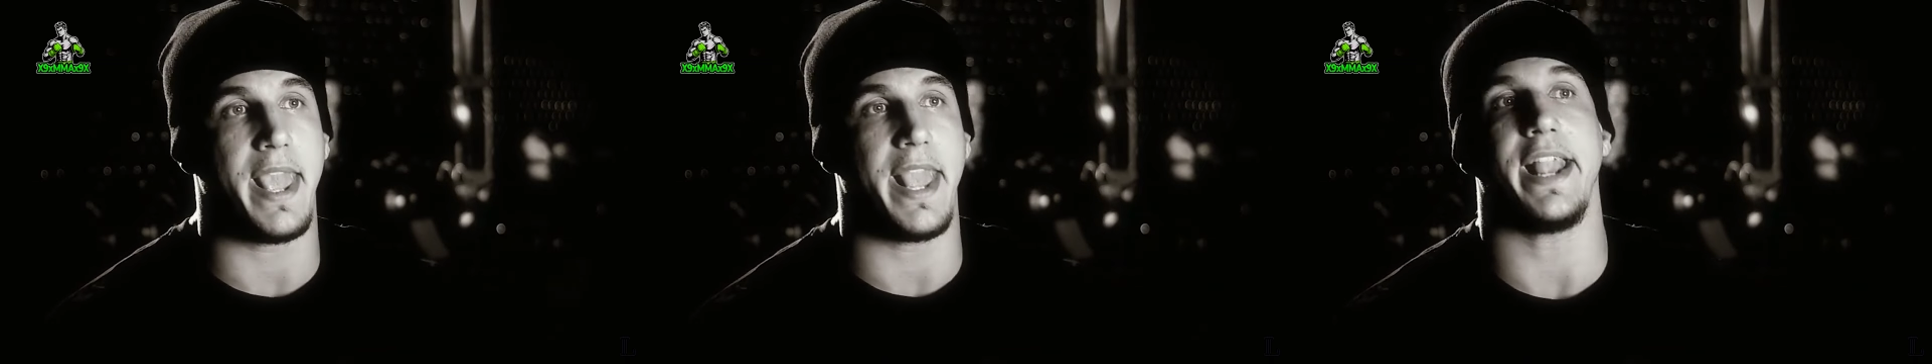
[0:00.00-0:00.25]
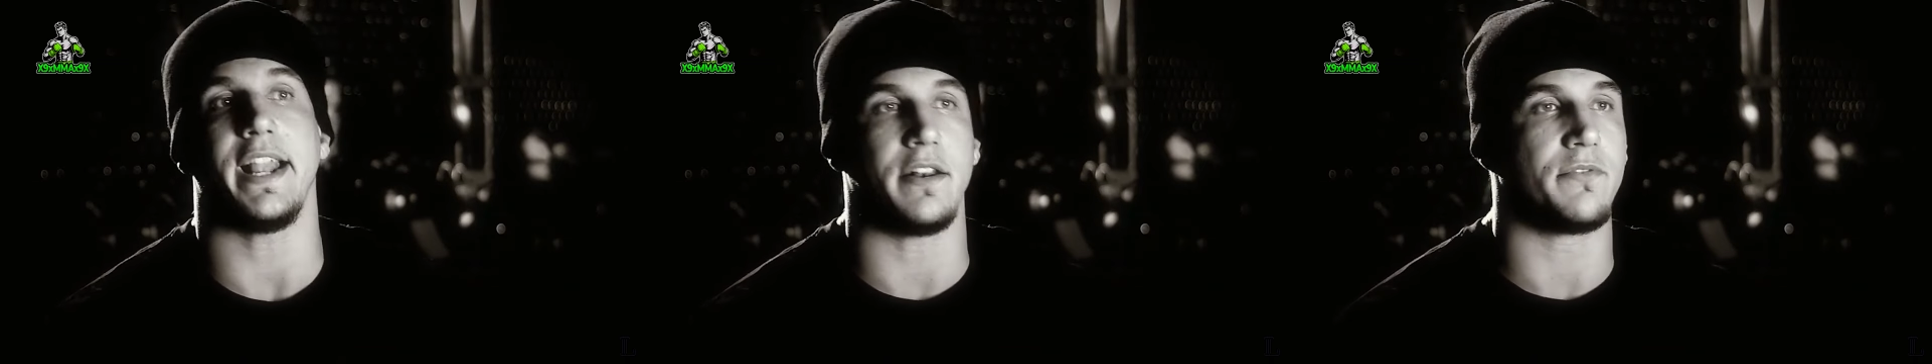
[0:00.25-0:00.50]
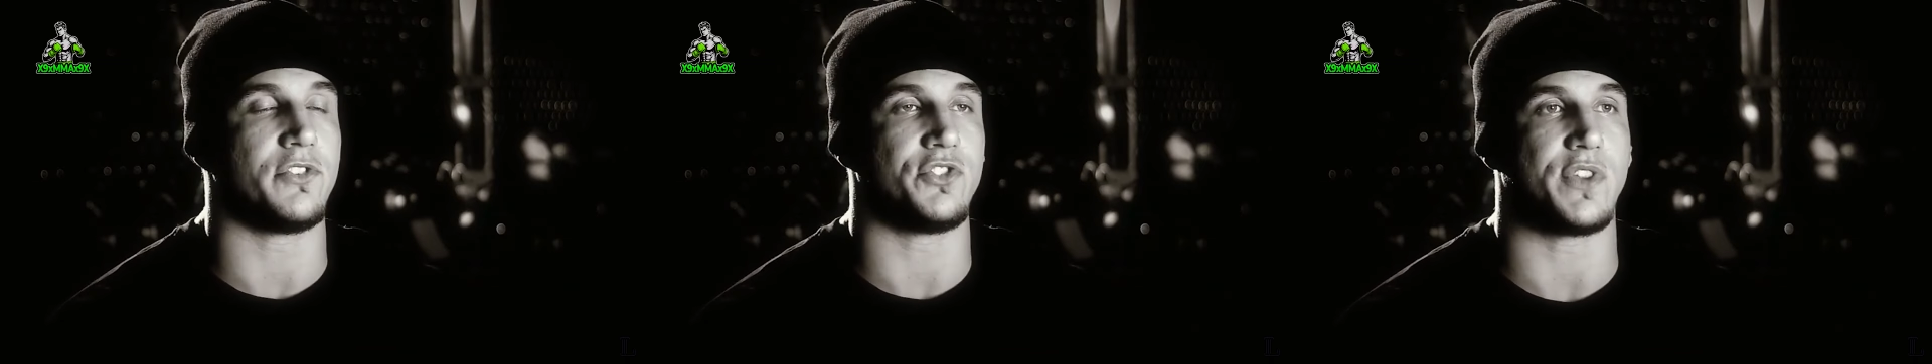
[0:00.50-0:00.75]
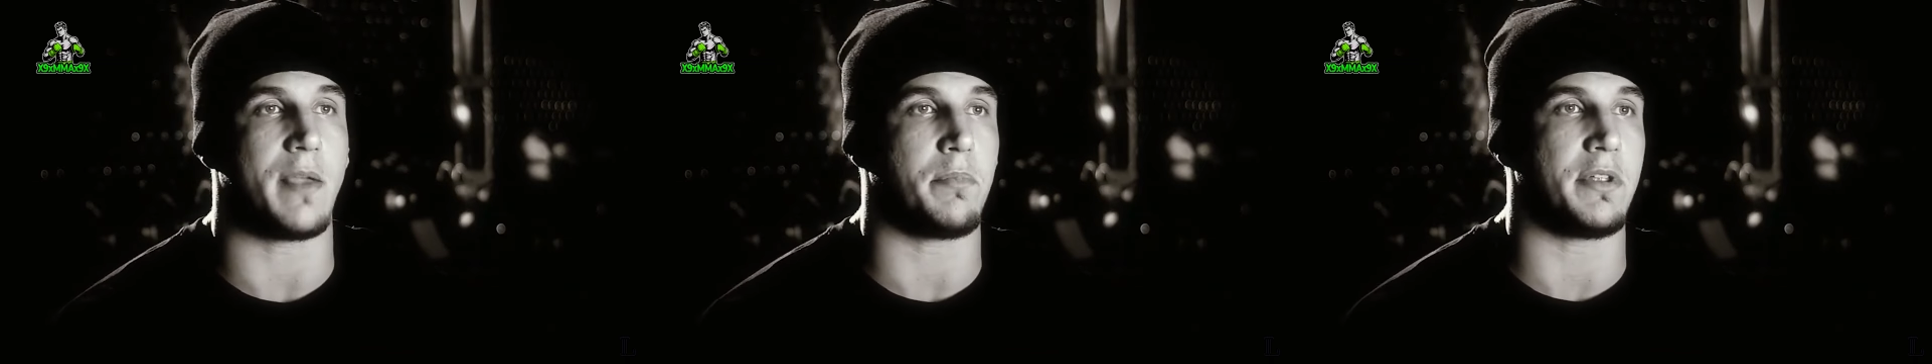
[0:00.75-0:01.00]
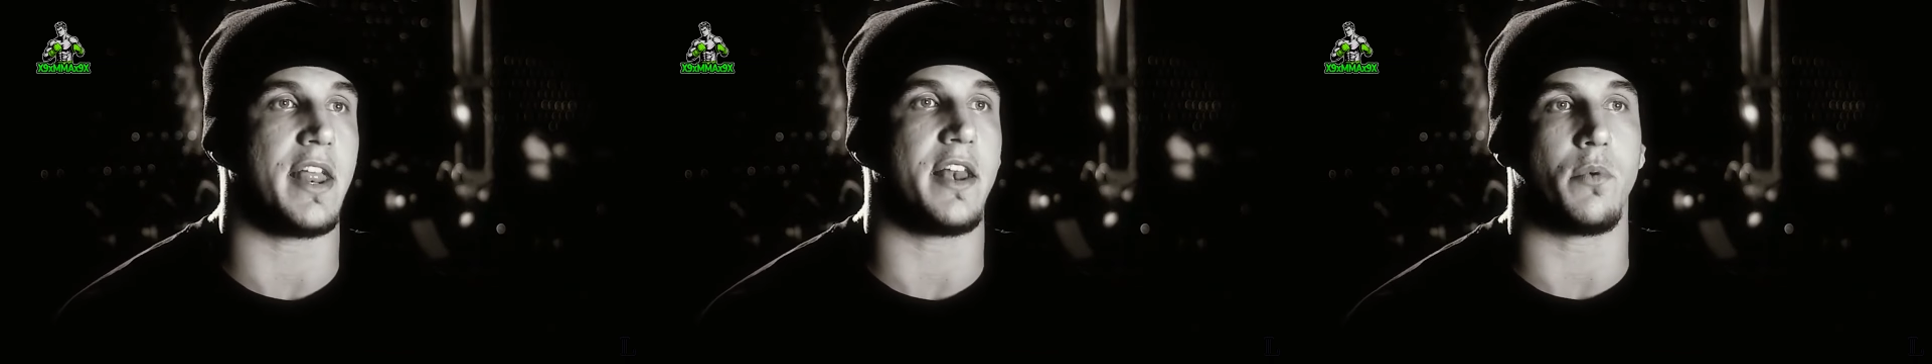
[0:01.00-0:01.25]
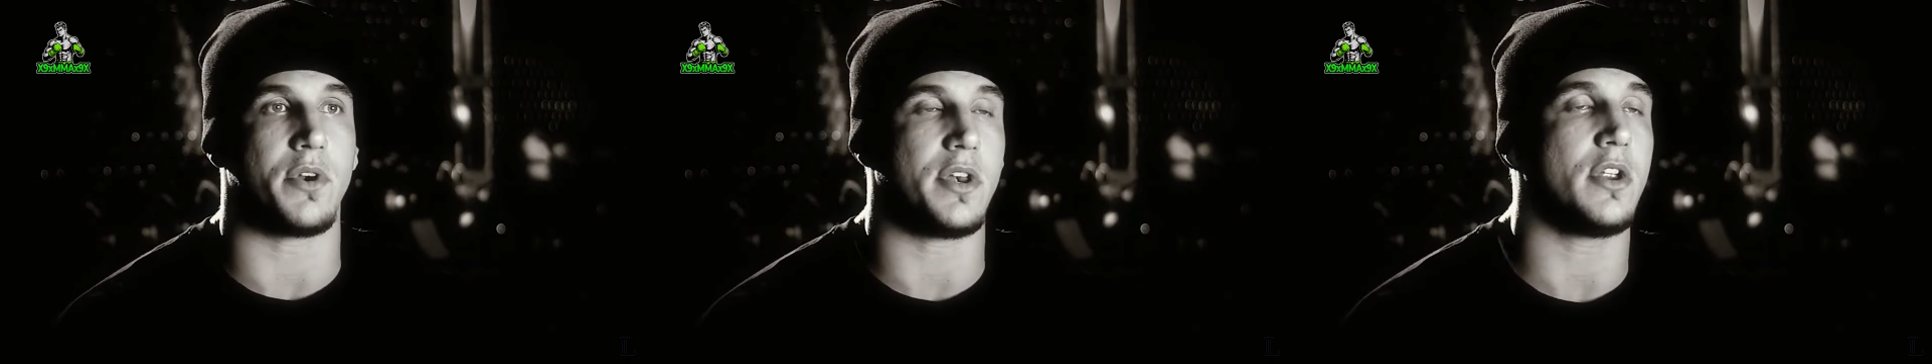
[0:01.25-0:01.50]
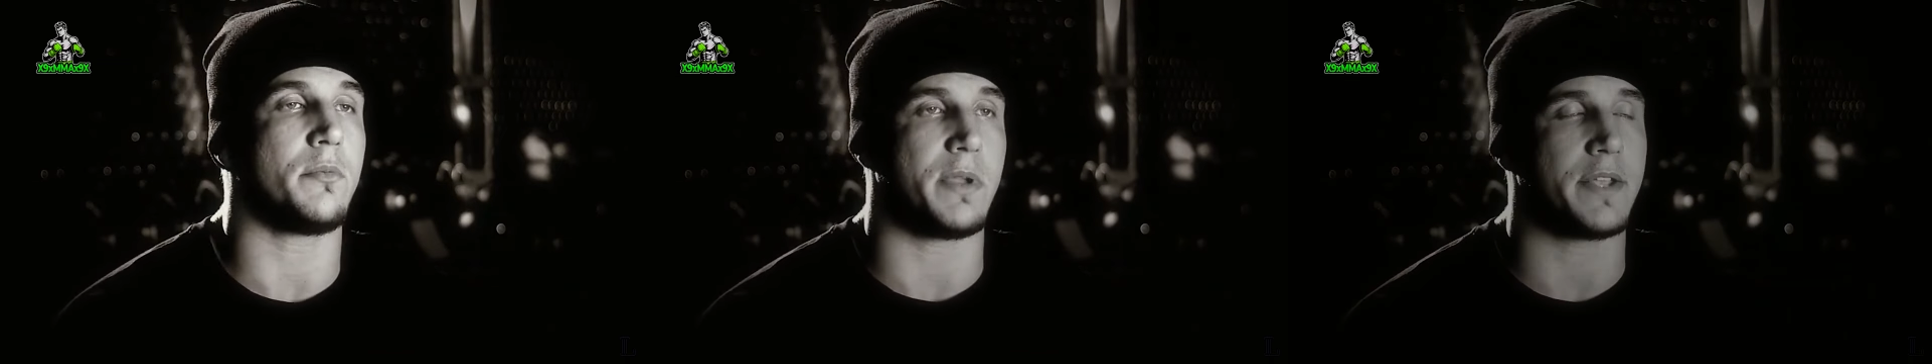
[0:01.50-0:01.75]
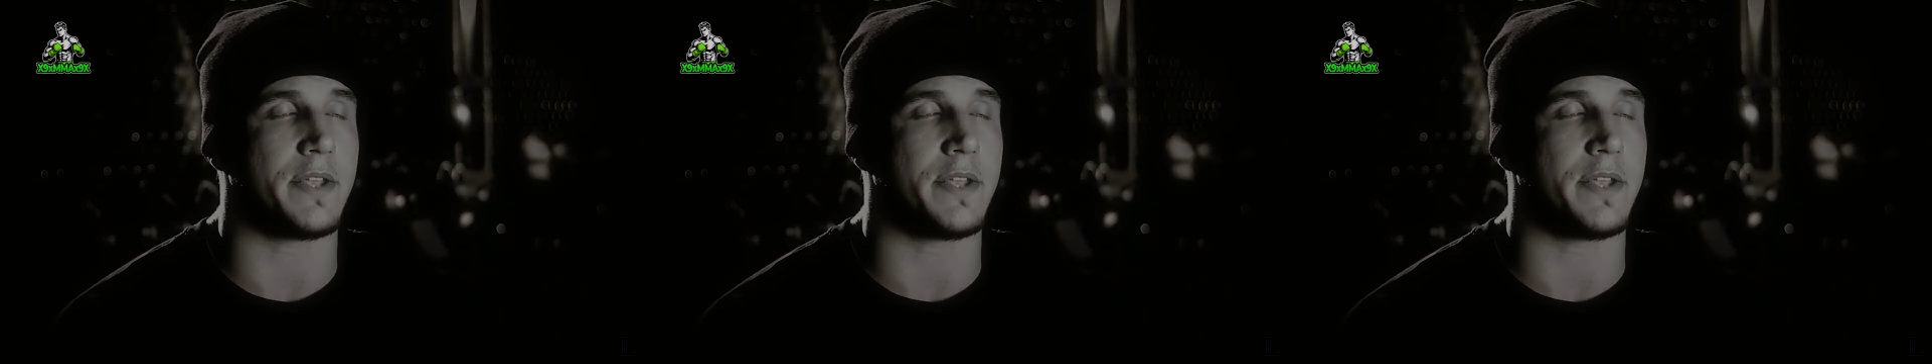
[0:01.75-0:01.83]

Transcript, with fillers: pain for stepping anywhere near